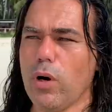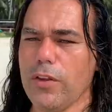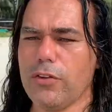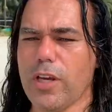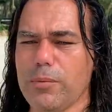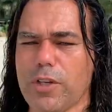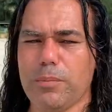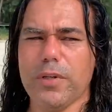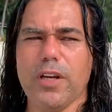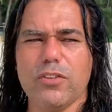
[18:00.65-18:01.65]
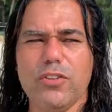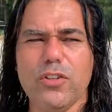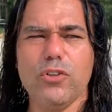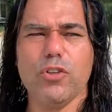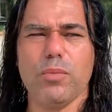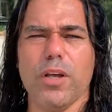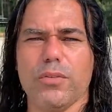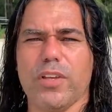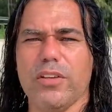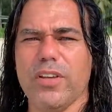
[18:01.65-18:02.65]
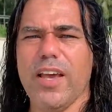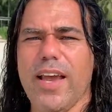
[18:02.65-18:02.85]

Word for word: hundred thumbs up, because YouTube loves this,